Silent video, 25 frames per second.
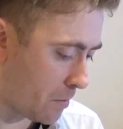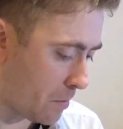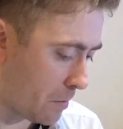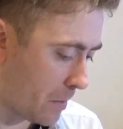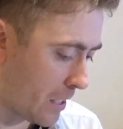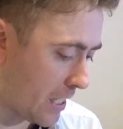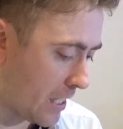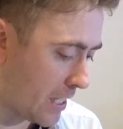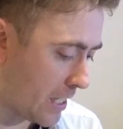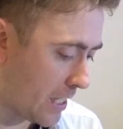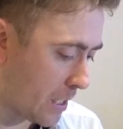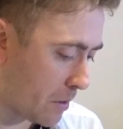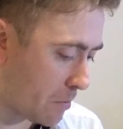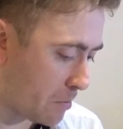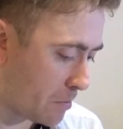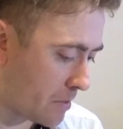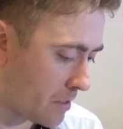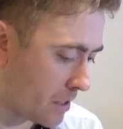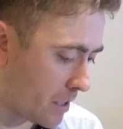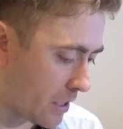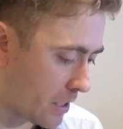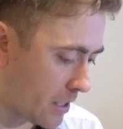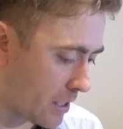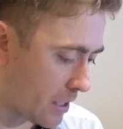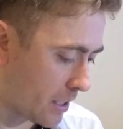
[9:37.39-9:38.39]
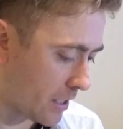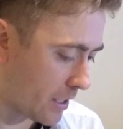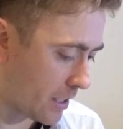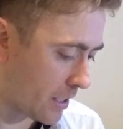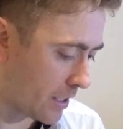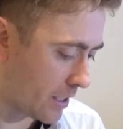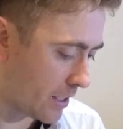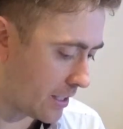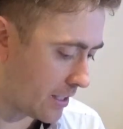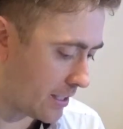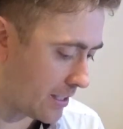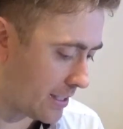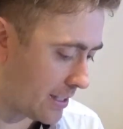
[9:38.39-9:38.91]
heaps, I think,
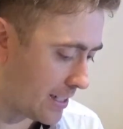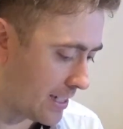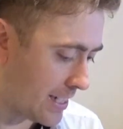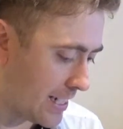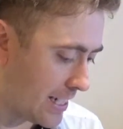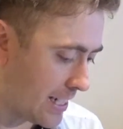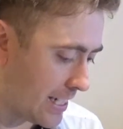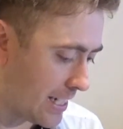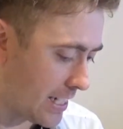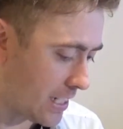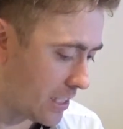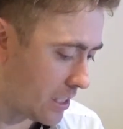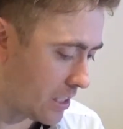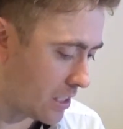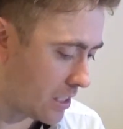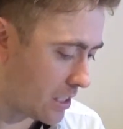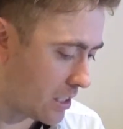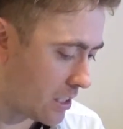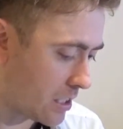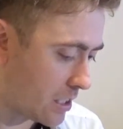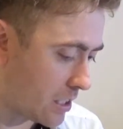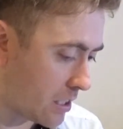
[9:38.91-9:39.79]
is needed.